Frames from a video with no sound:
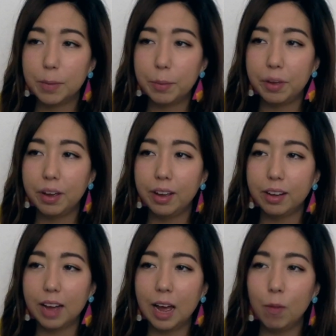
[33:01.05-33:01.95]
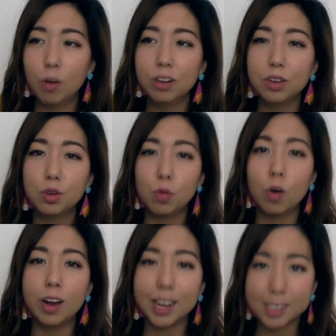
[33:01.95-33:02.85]
But I wonder to
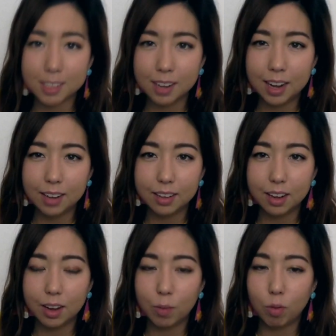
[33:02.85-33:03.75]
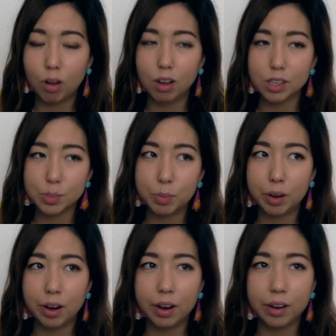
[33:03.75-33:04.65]
what extent it was
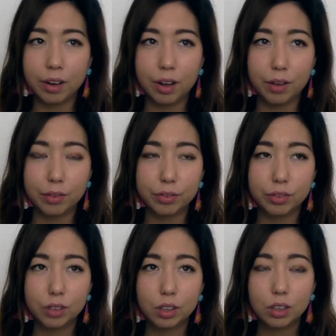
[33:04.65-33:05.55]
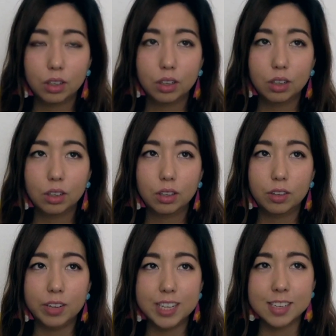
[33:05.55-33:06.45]
part of
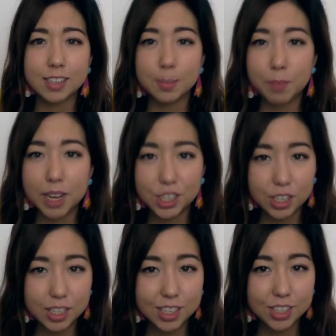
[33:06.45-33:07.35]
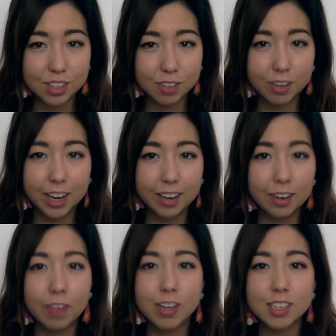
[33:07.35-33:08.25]
Riz's imagination, right?
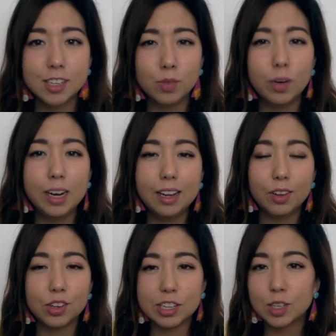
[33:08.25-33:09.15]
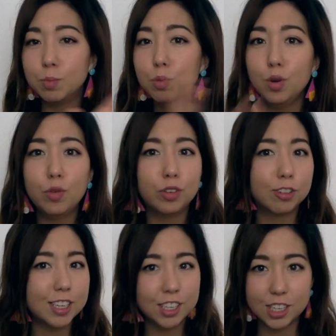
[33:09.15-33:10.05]
There was this really smooth
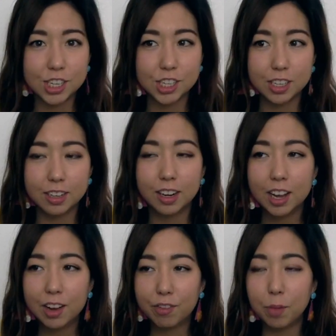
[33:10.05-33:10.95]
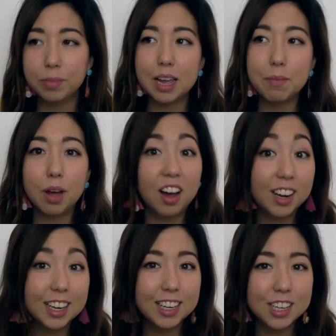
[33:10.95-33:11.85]
transition from them
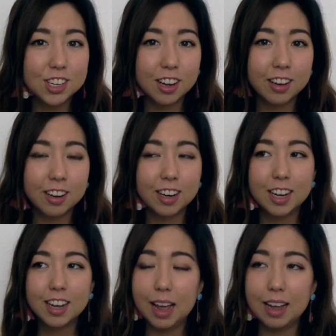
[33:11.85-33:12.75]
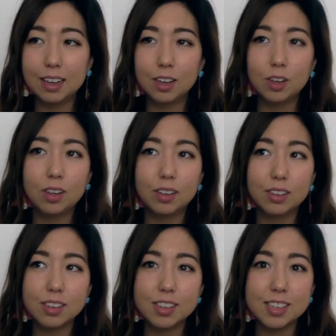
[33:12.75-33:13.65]
hugging each other and
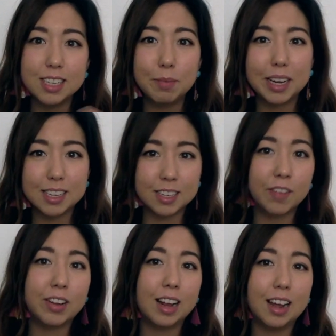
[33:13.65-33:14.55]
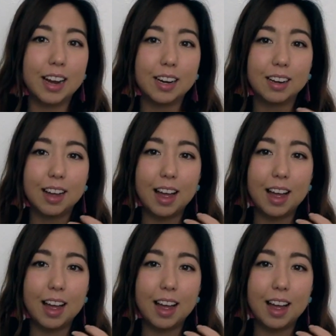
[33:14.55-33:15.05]
seeming as if they like